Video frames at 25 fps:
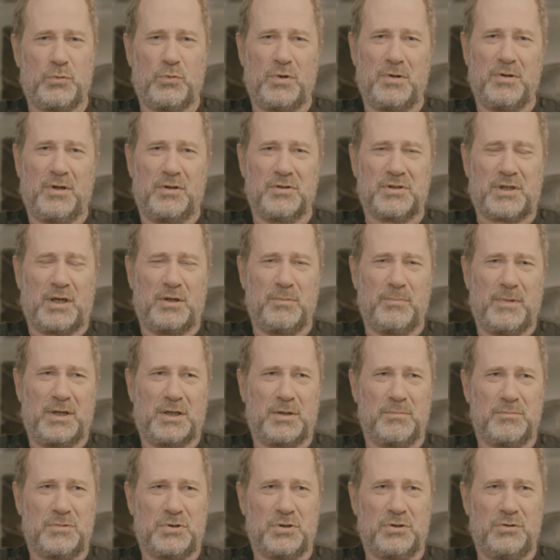I was going to make
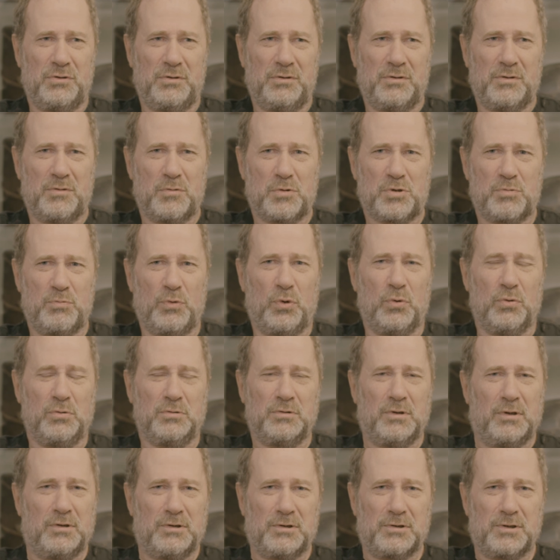them too small.
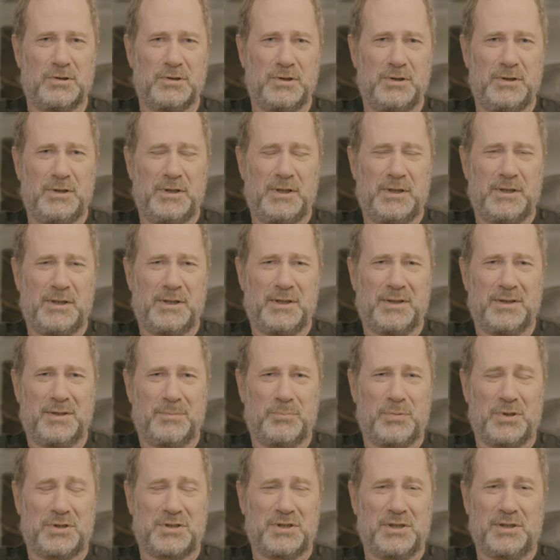
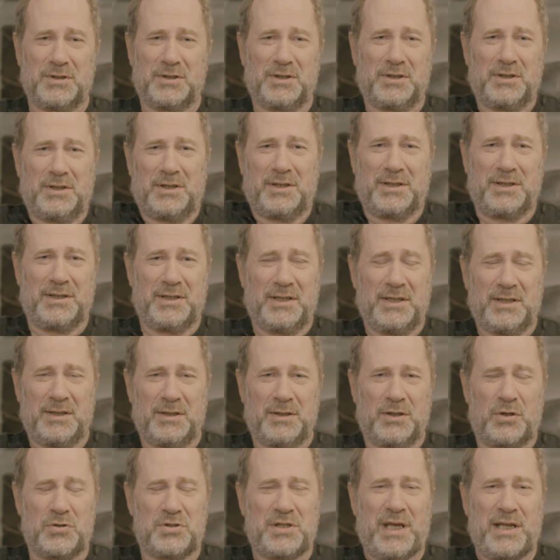But
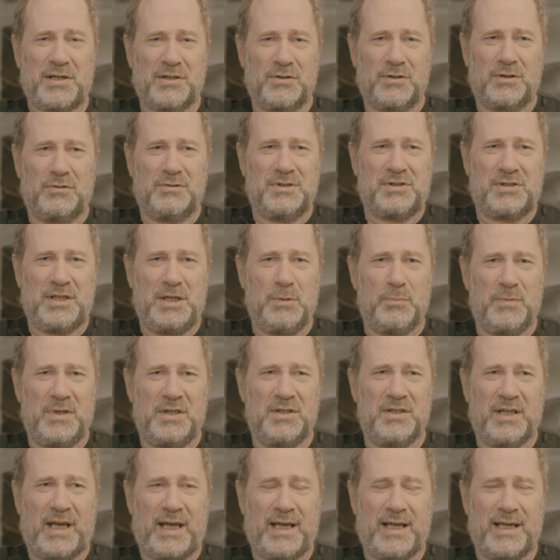because he hadn't seen them
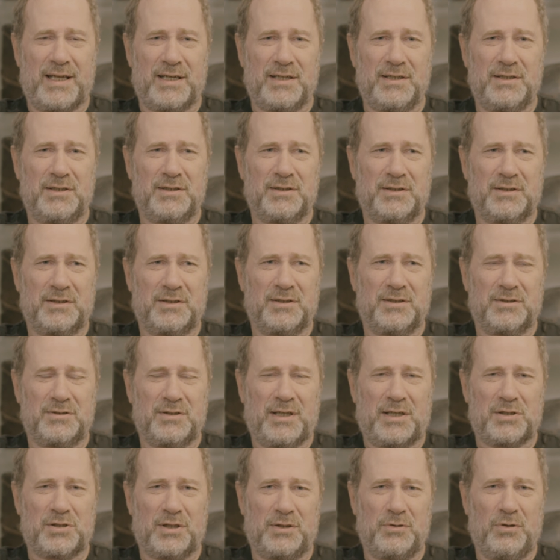in the hand, he hadn't
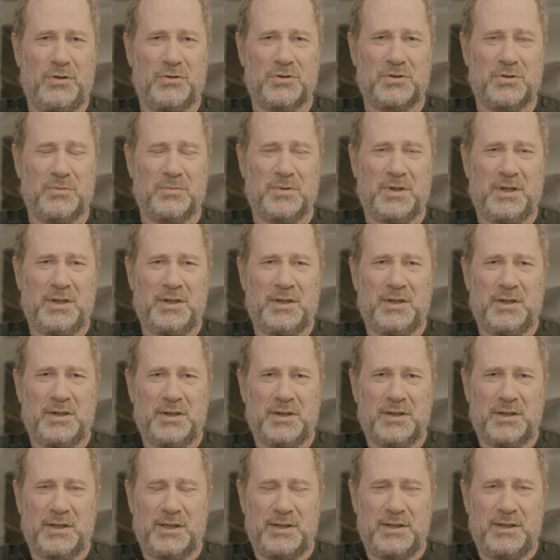actually looked at
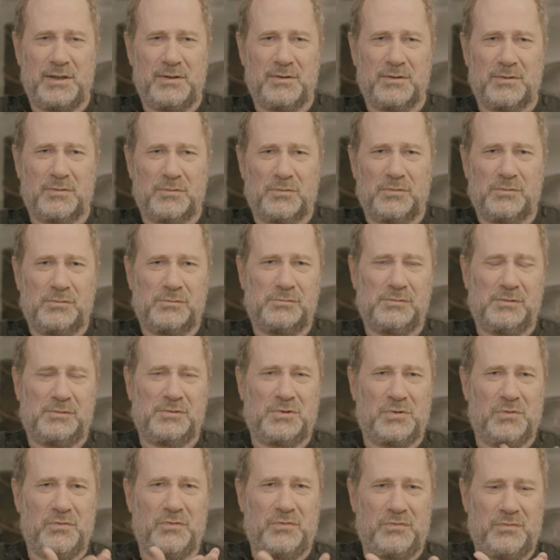any
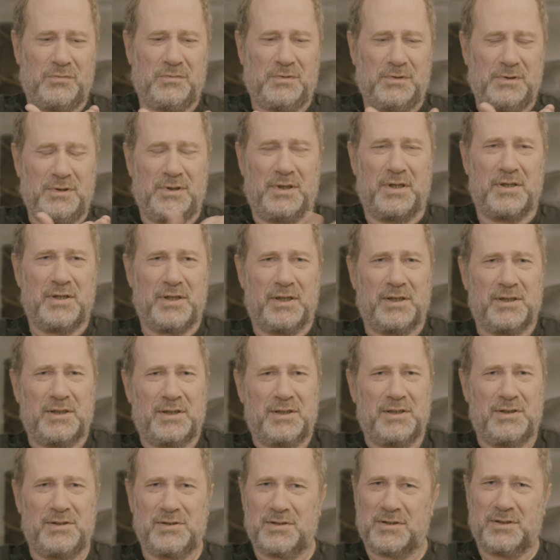sort of like
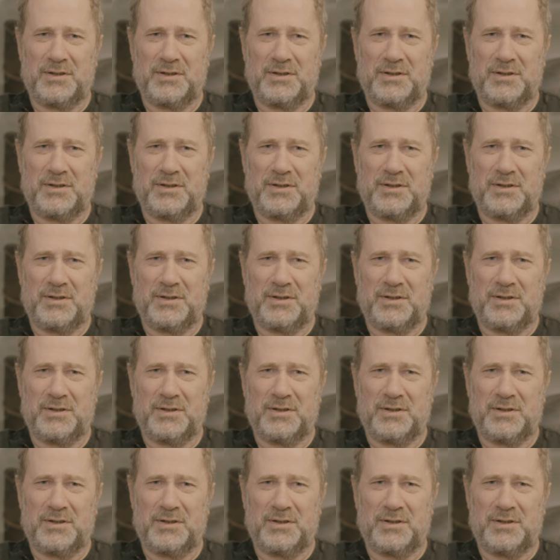that.